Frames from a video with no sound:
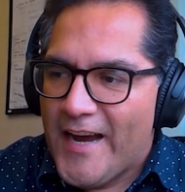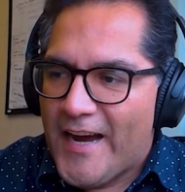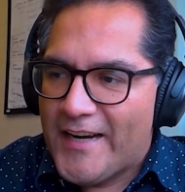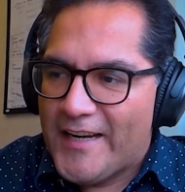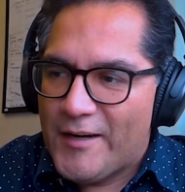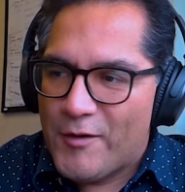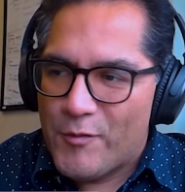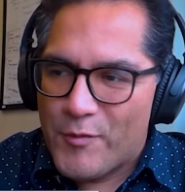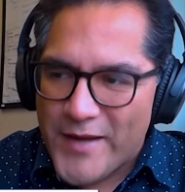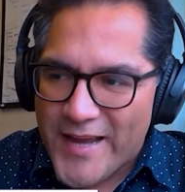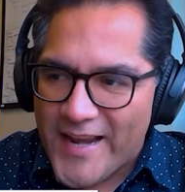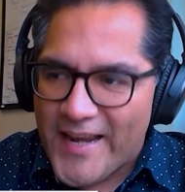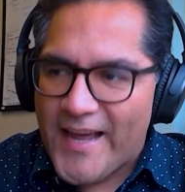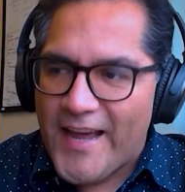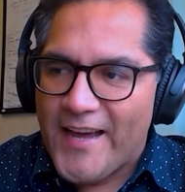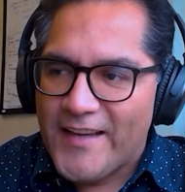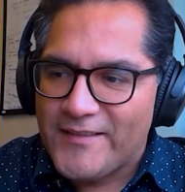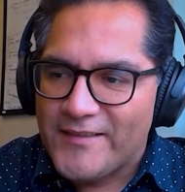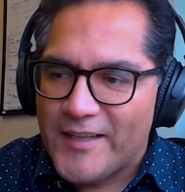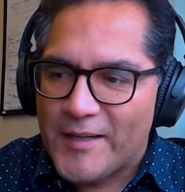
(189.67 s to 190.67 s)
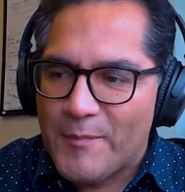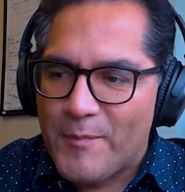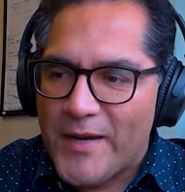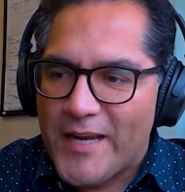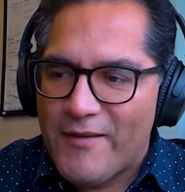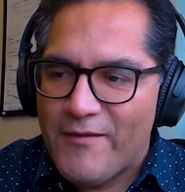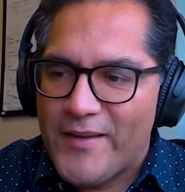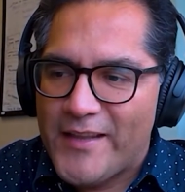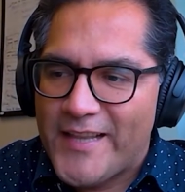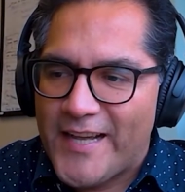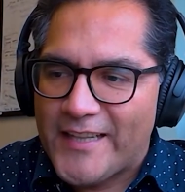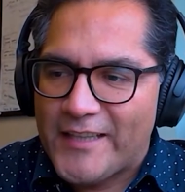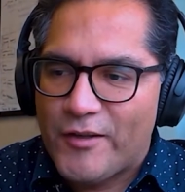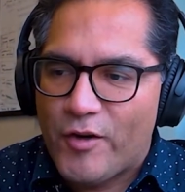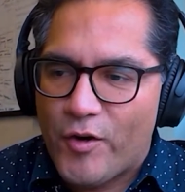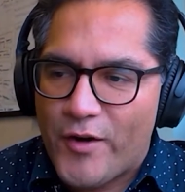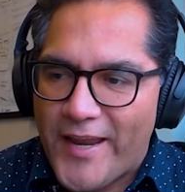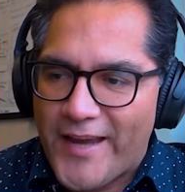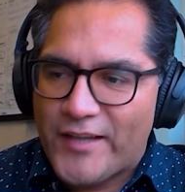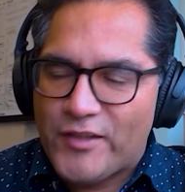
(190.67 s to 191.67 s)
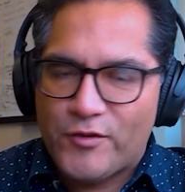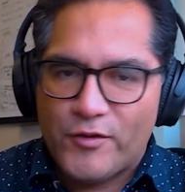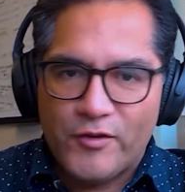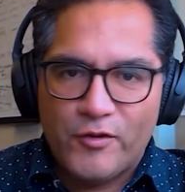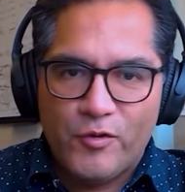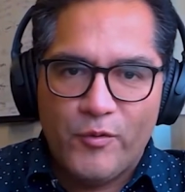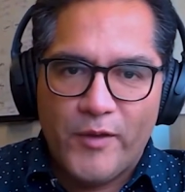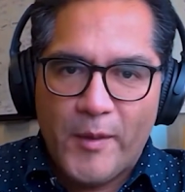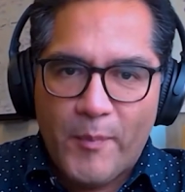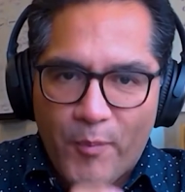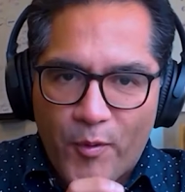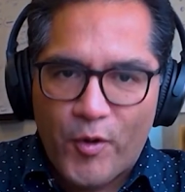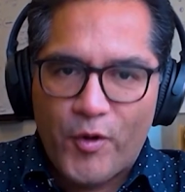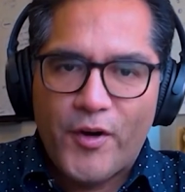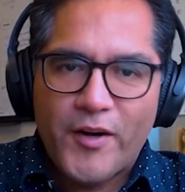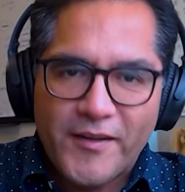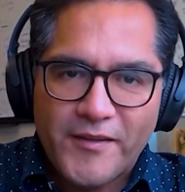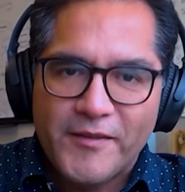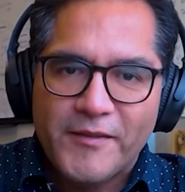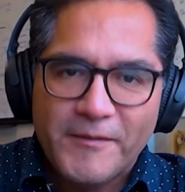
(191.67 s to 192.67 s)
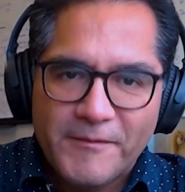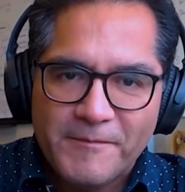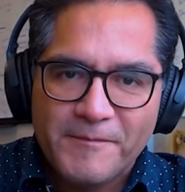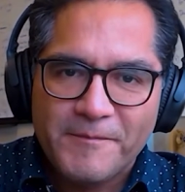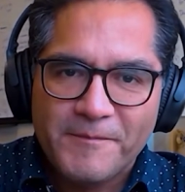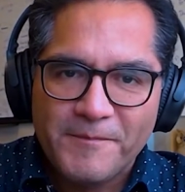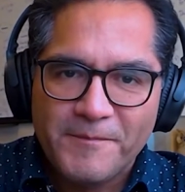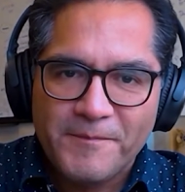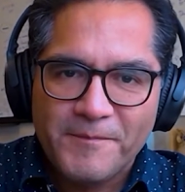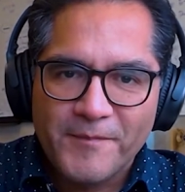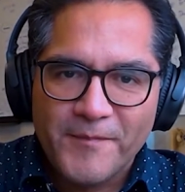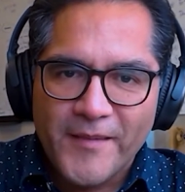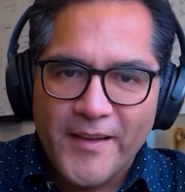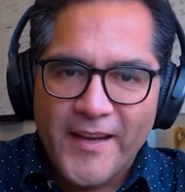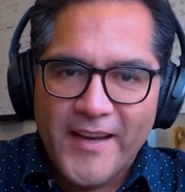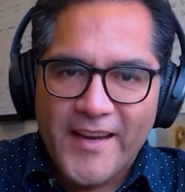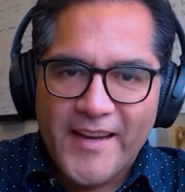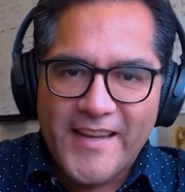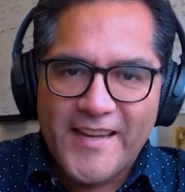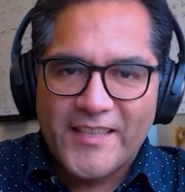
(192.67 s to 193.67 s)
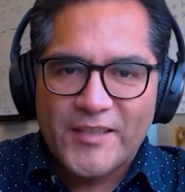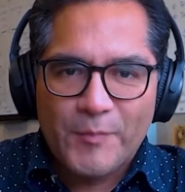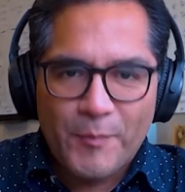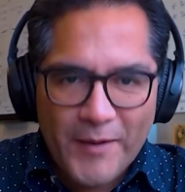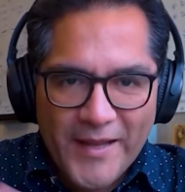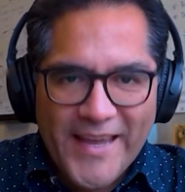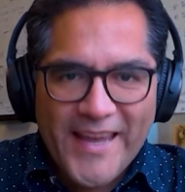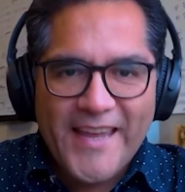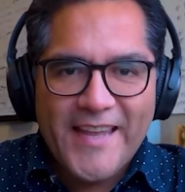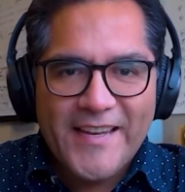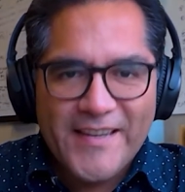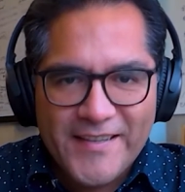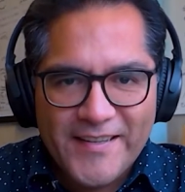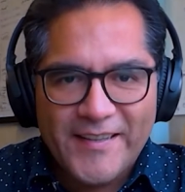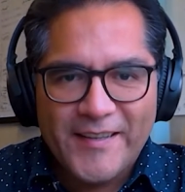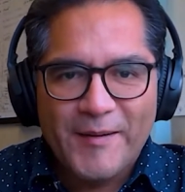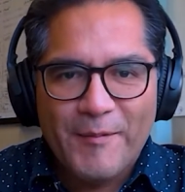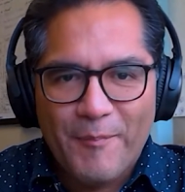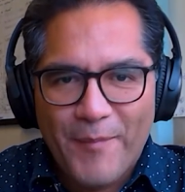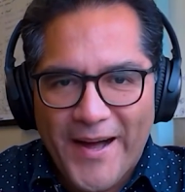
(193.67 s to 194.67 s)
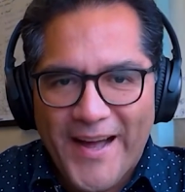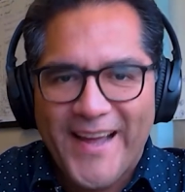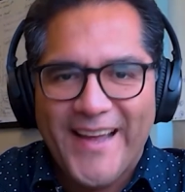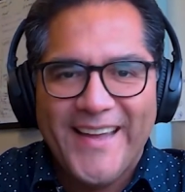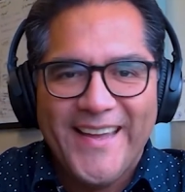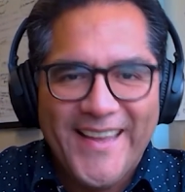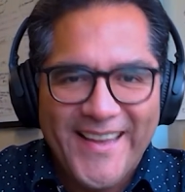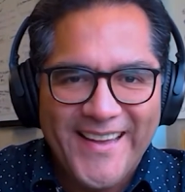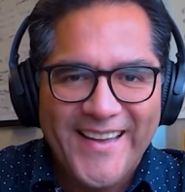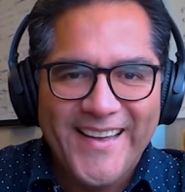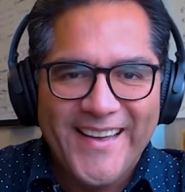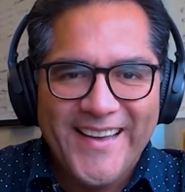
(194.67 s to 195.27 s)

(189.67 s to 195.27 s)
I realized that maybe that connection to the port, it explained my